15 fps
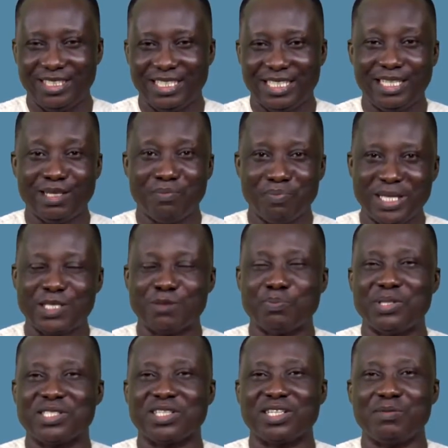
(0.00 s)
And the best
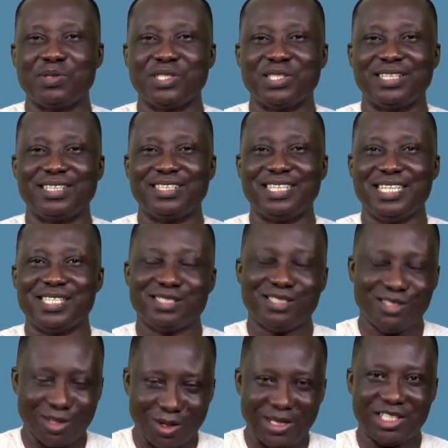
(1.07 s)
prescription is
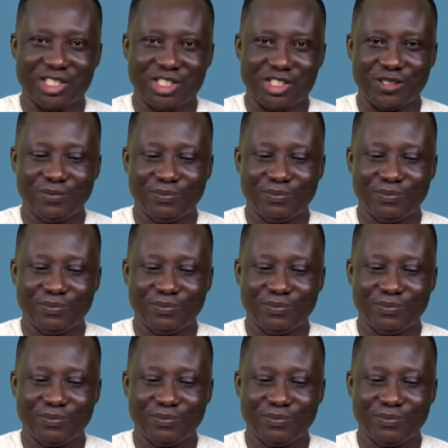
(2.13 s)
knowledge.